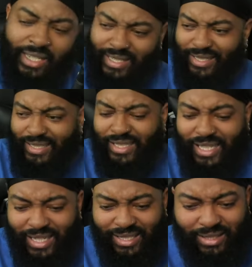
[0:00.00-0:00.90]
as the
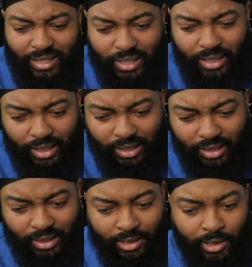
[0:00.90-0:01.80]
guest
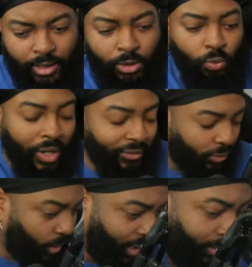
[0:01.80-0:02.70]

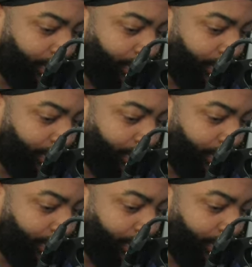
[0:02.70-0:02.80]
referee.